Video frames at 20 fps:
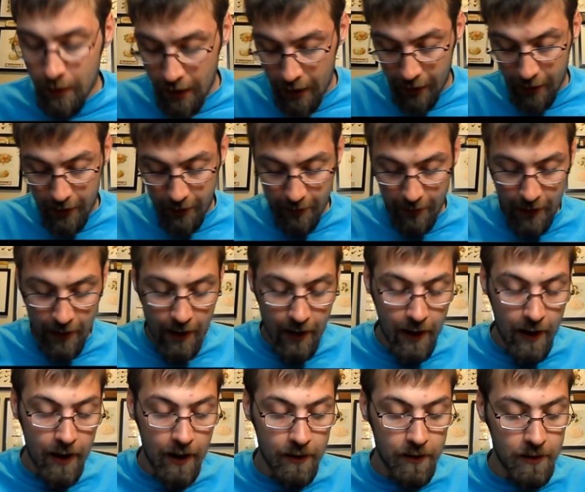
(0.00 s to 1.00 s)
I'm back.
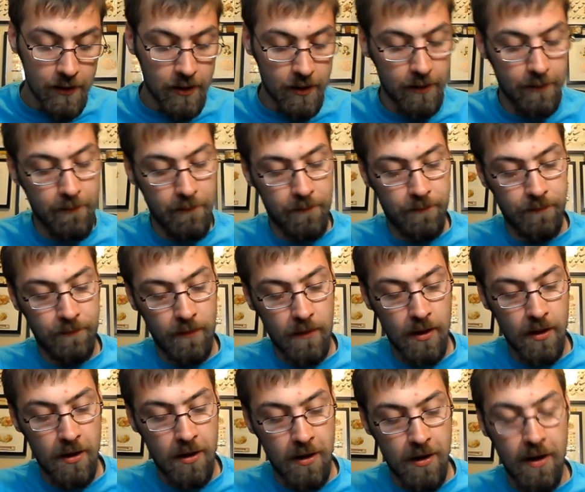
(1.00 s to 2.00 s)
And
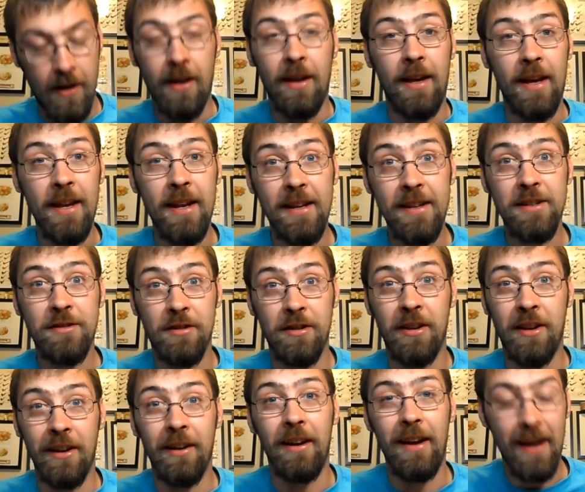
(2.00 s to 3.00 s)

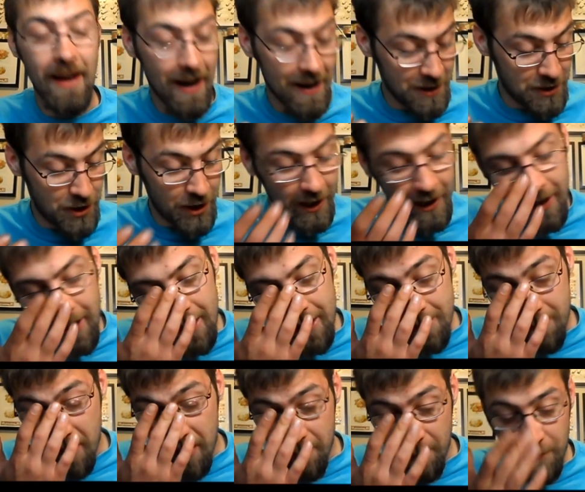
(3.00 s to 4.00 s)
it
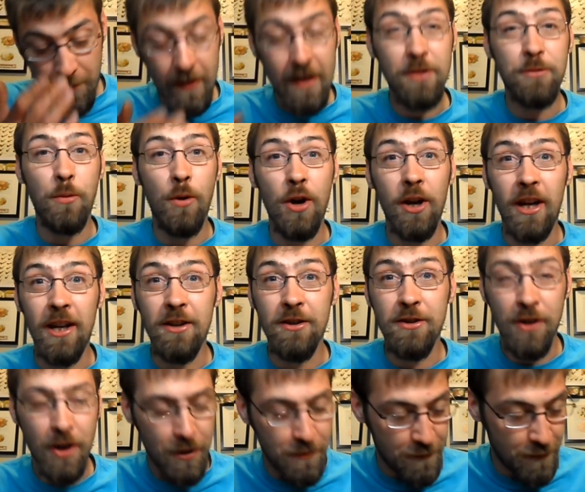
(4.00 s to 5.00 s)
actually is
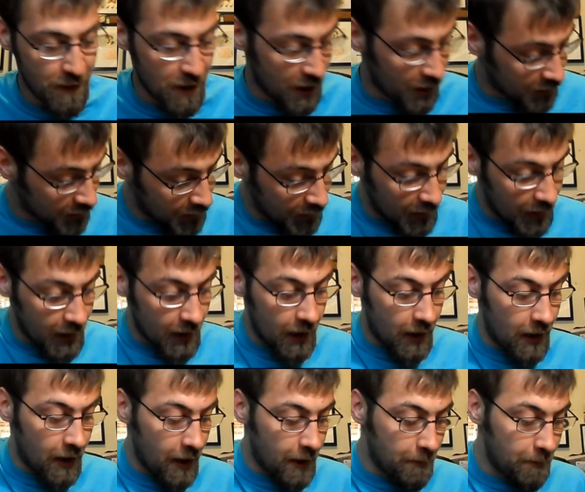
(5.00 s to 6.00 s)
working so far.
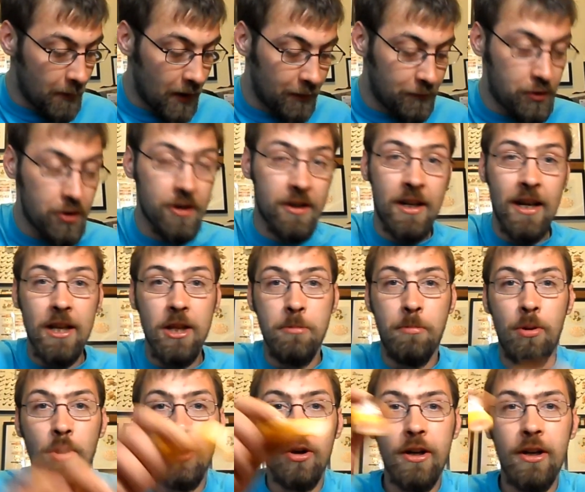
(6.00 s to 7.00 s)
I've just hit
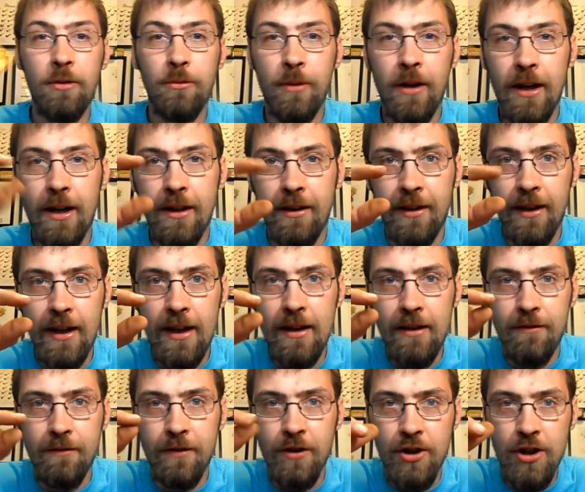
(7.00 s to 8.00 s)
the point where
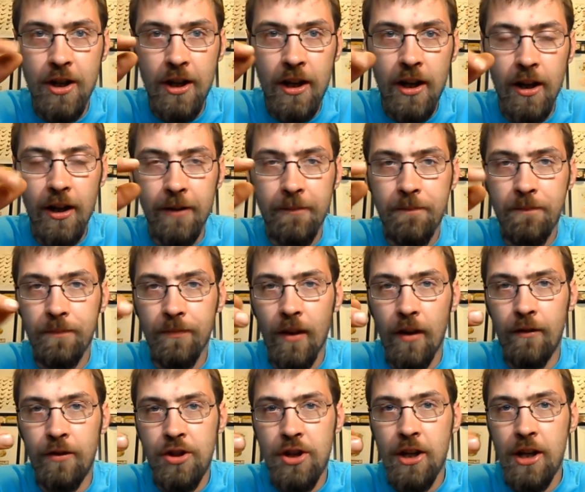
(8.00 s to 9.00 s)
the Virginia
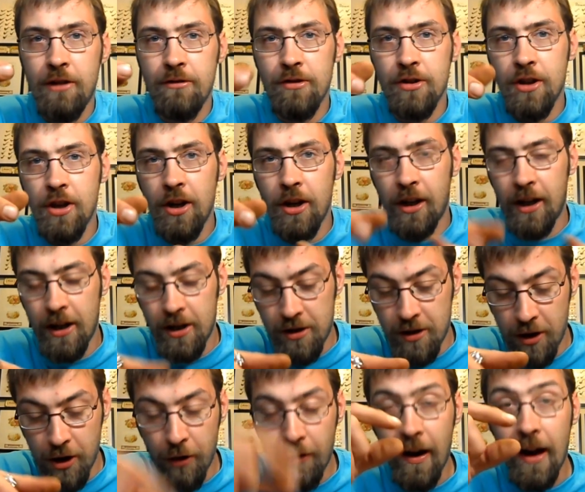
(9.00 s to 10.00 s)
and
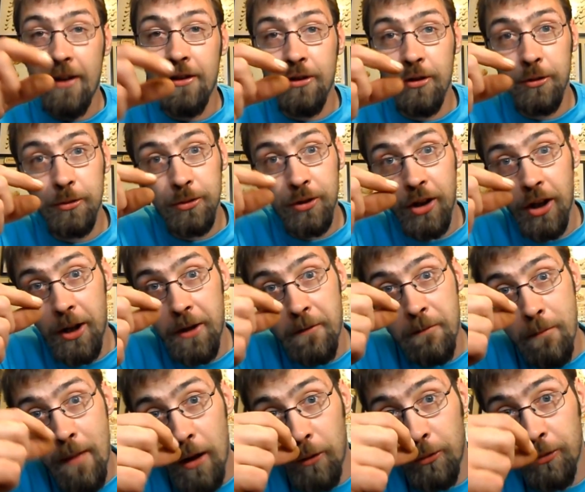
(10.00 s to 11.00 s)
Turkish, the Orientals
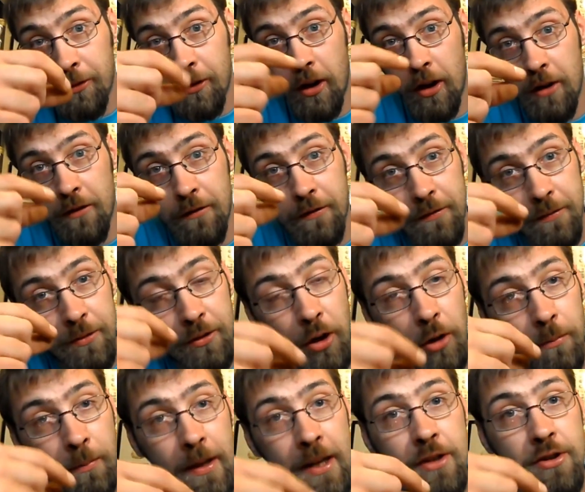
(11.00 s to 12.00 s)
kind of have
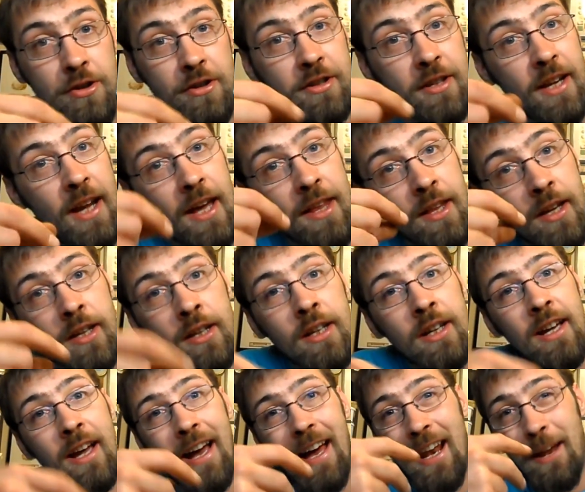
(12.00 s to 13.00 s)
stopped being just together,
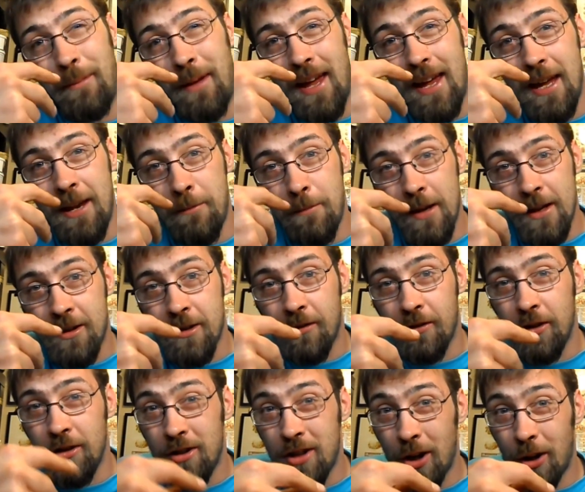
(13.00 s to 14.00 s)
and I'm hitting
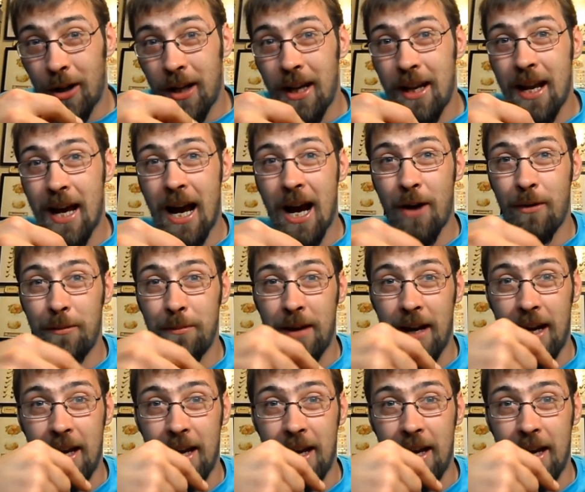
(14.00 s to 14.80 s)
bits of Kentucky now.